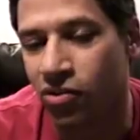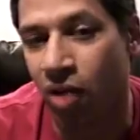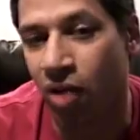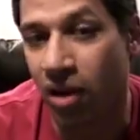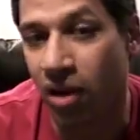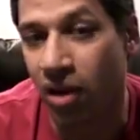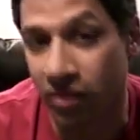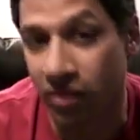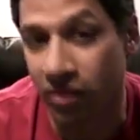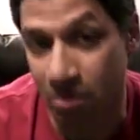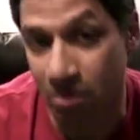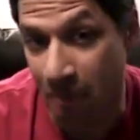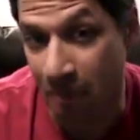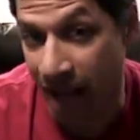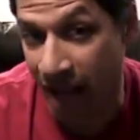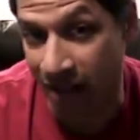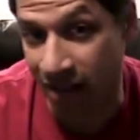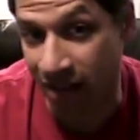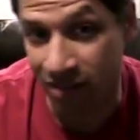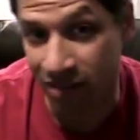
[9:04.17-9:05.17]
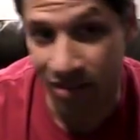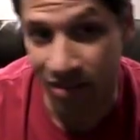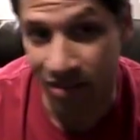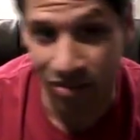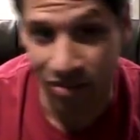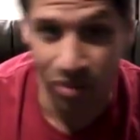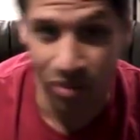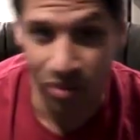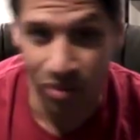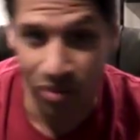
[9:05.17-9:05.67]
a lot of is magnets, and
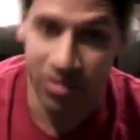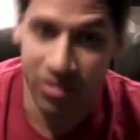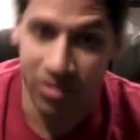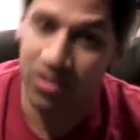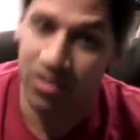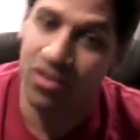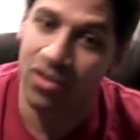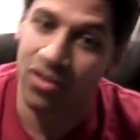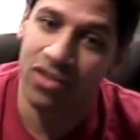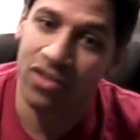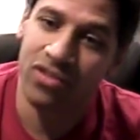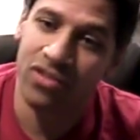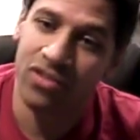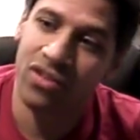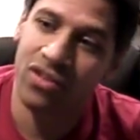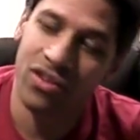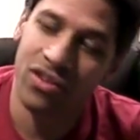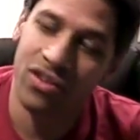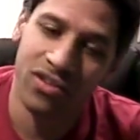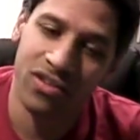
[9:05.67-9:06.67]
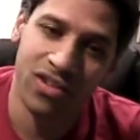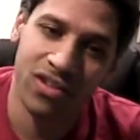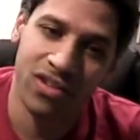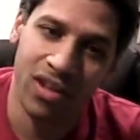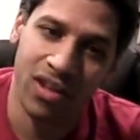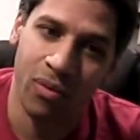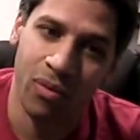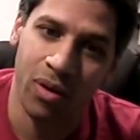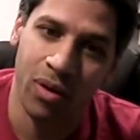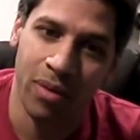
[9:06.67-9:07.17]
so this is
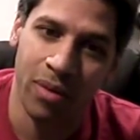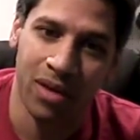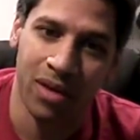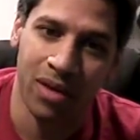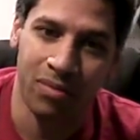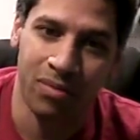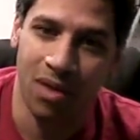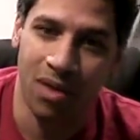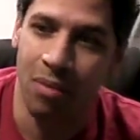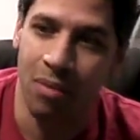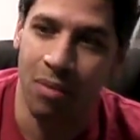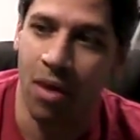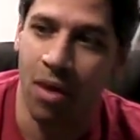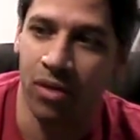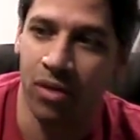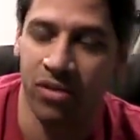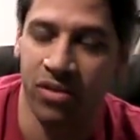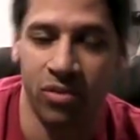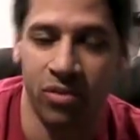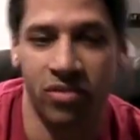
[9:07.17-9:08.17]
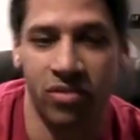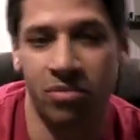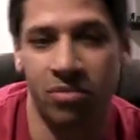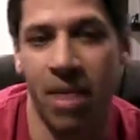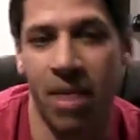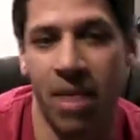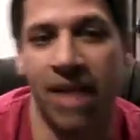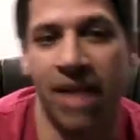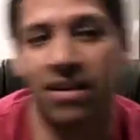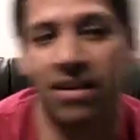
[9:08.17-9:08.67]
another one of my models that uses
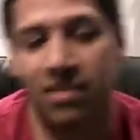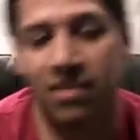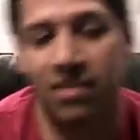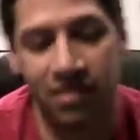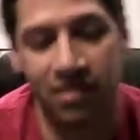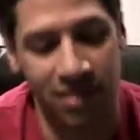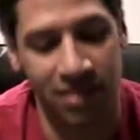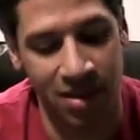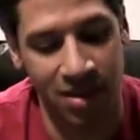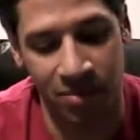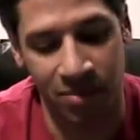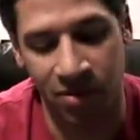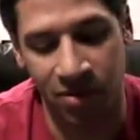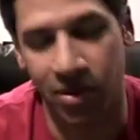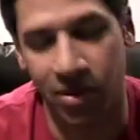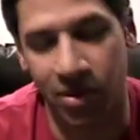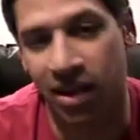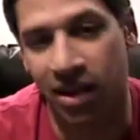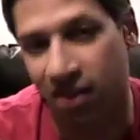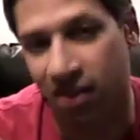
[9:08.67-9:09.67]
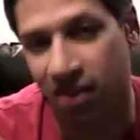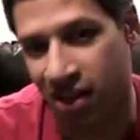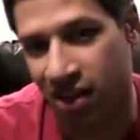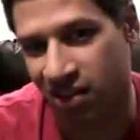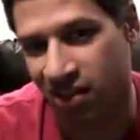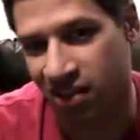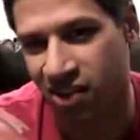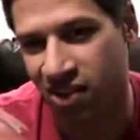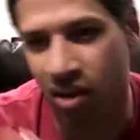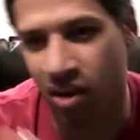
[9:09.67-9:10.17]
magnets. So I'll
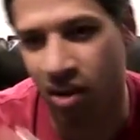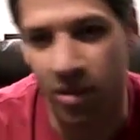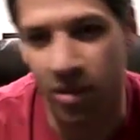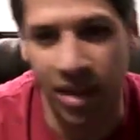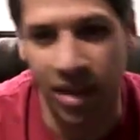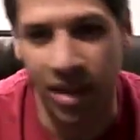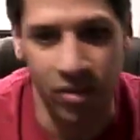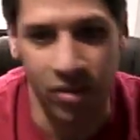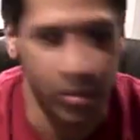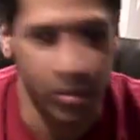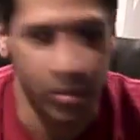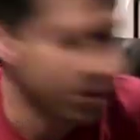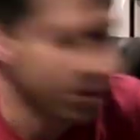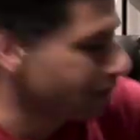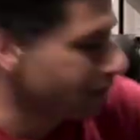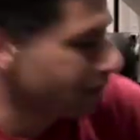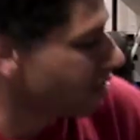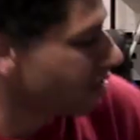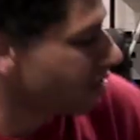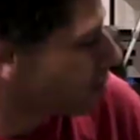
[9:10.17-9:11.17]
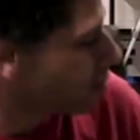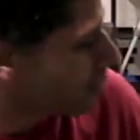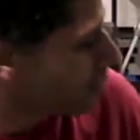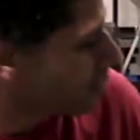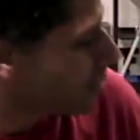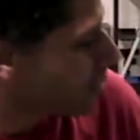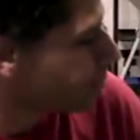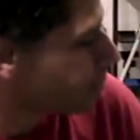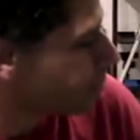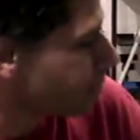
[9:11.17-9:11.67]
talk about that a little bit later.
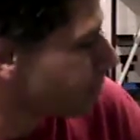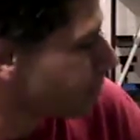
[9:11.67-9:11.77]
But